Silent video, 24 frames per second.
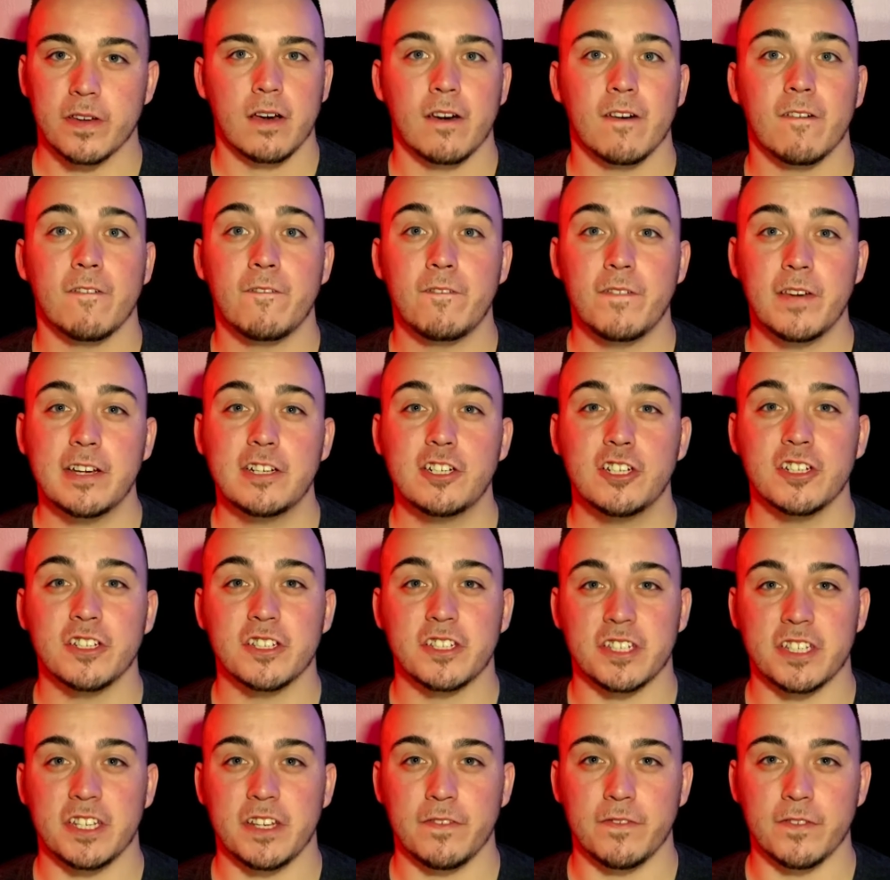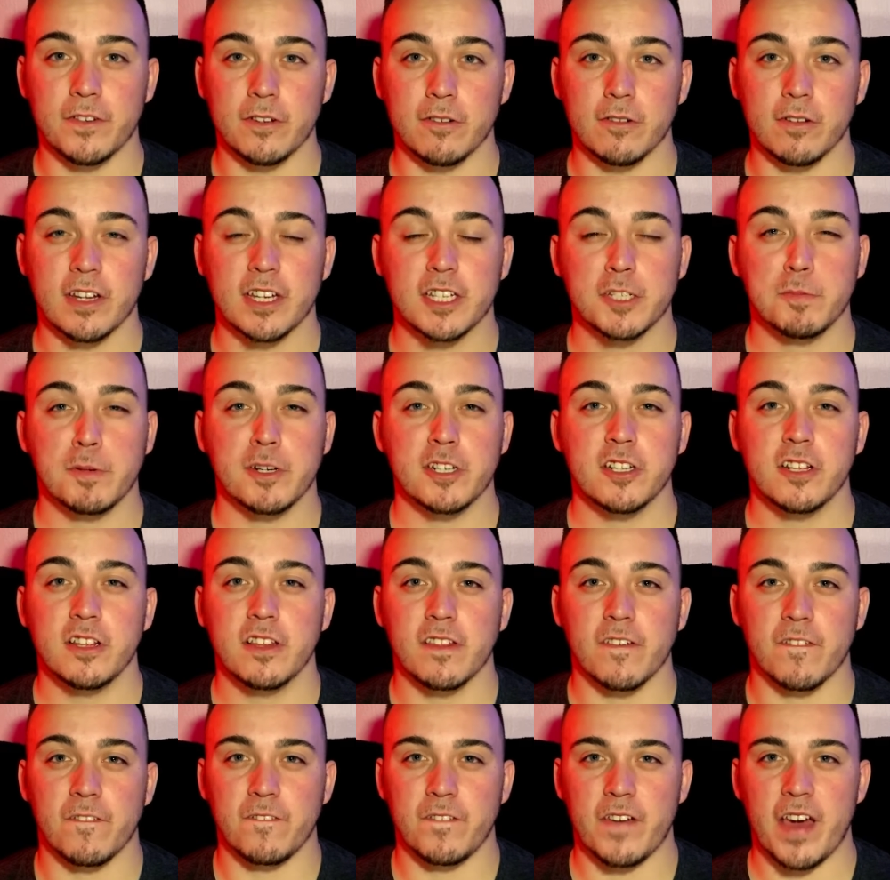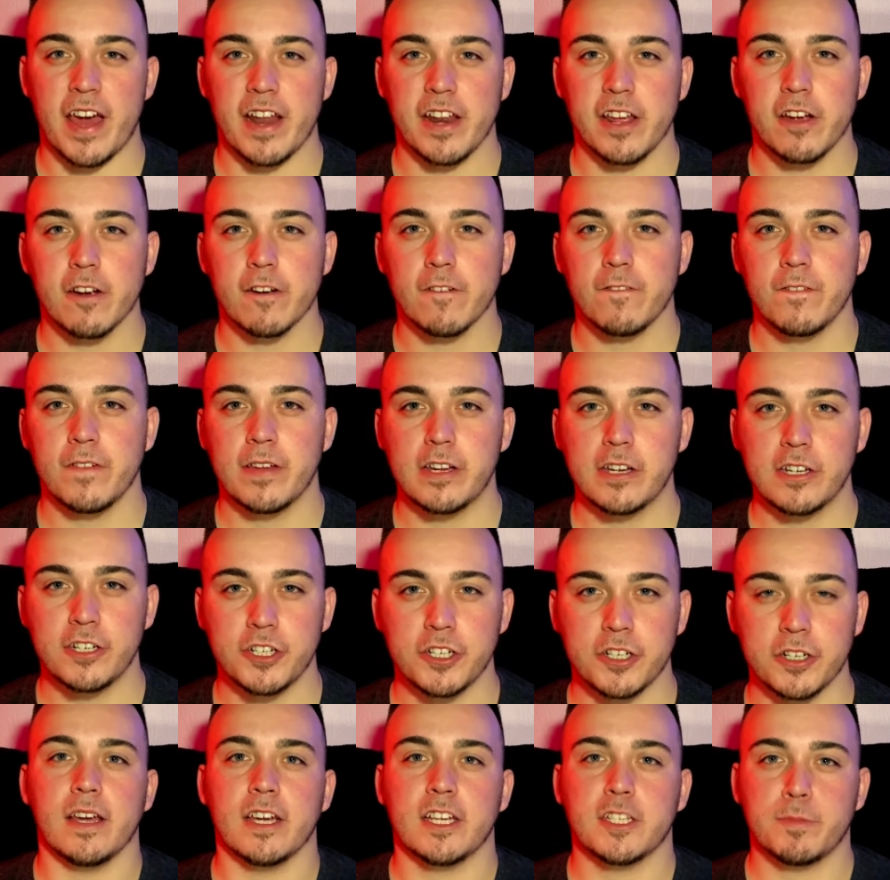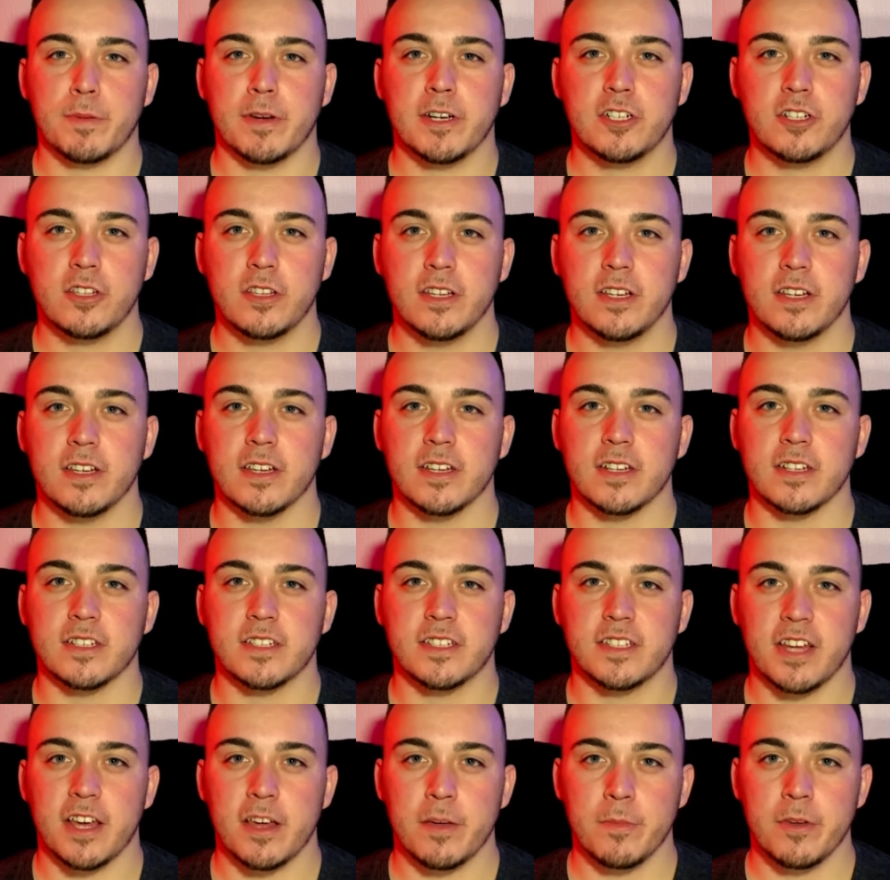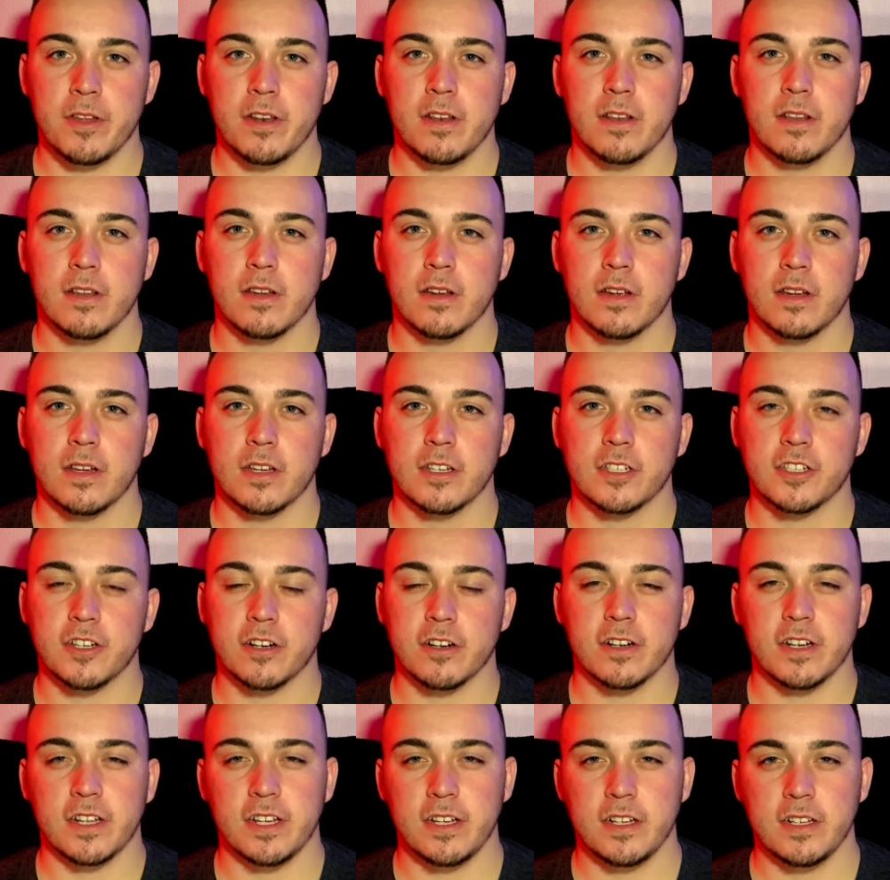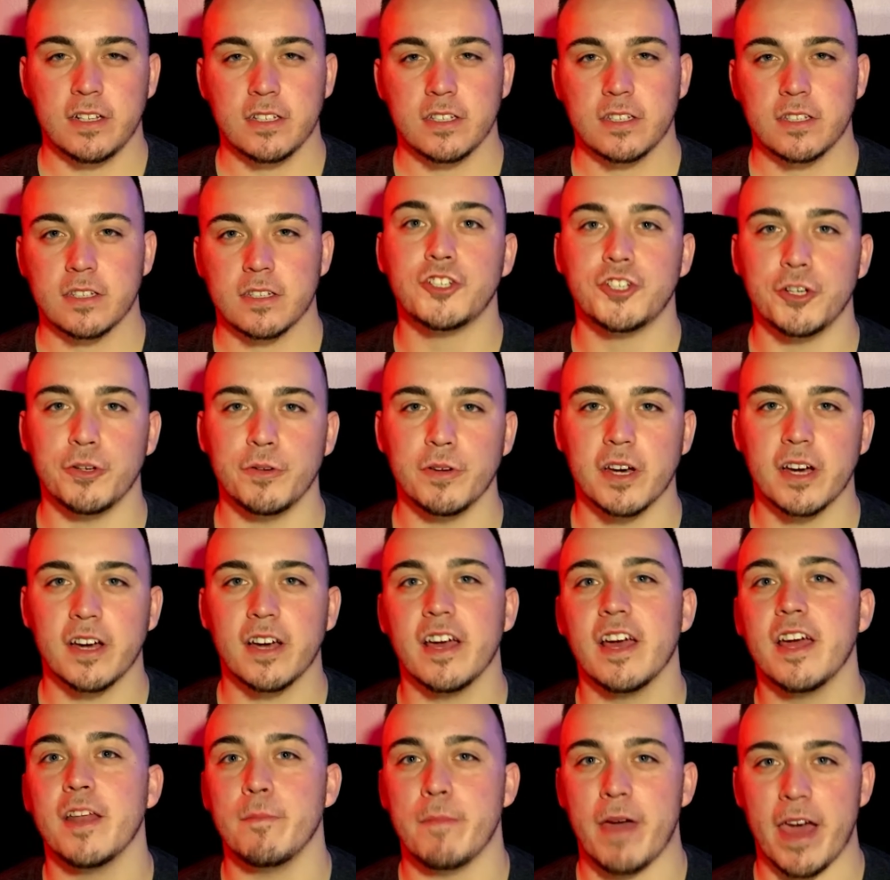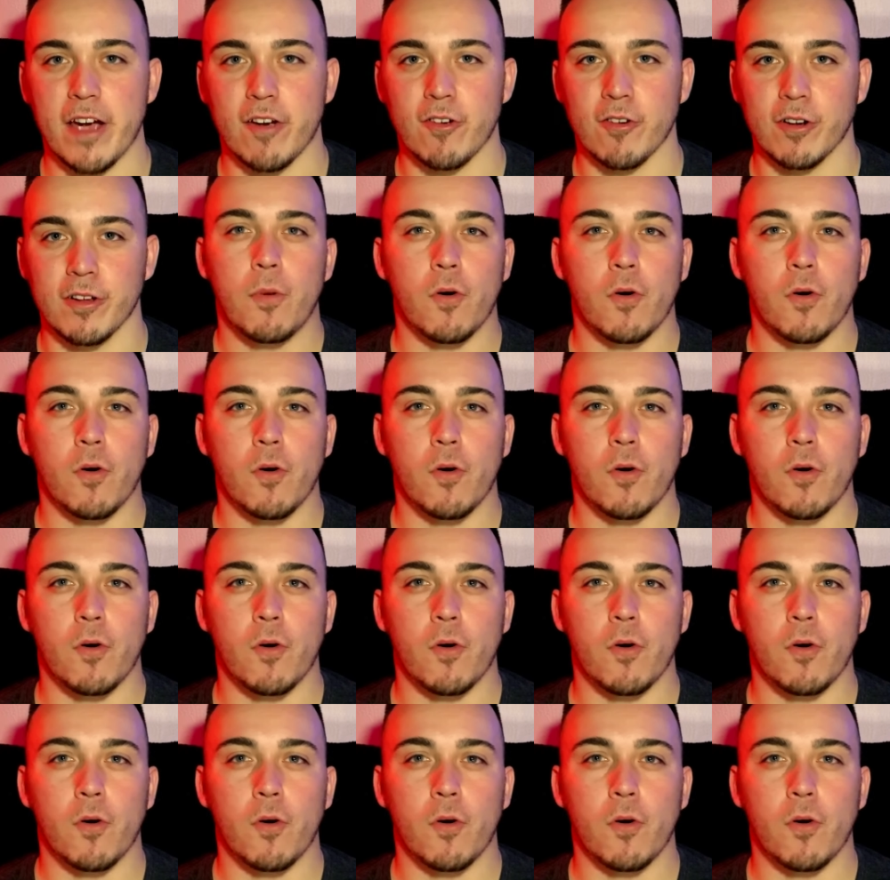Fish and seafood, especially the fattier fish, especially salmon, sardines, tuna, and mackerel.